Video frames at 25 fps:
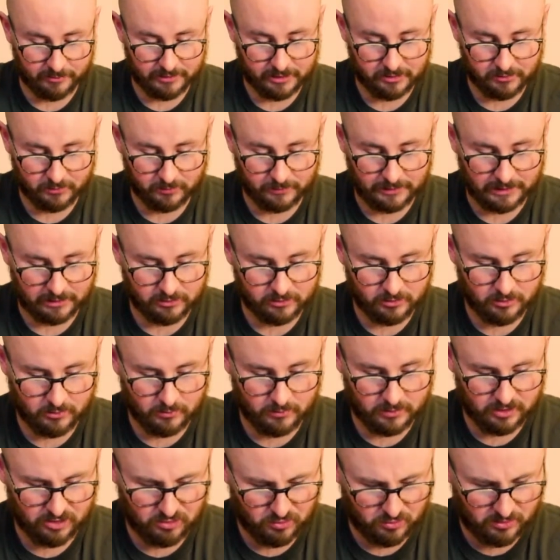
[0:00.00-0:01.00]
This one we get two.
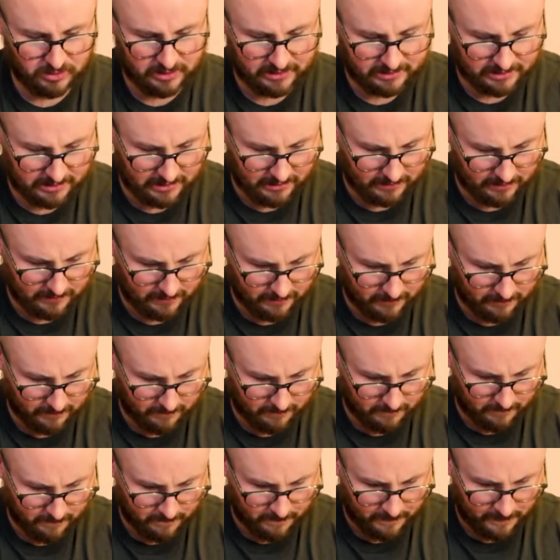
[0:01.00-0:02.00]
This one is like
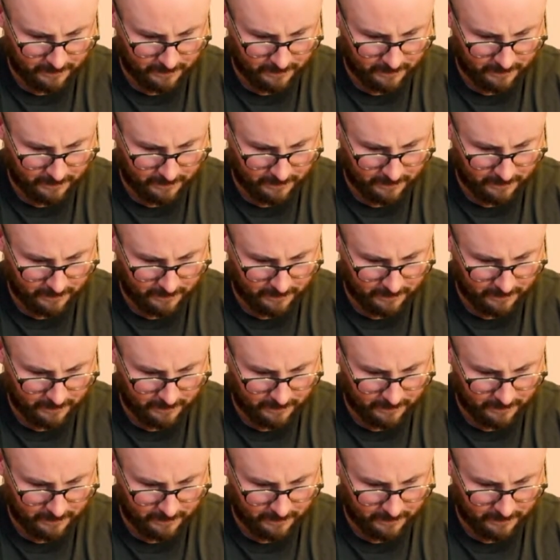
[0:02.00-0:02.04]
um,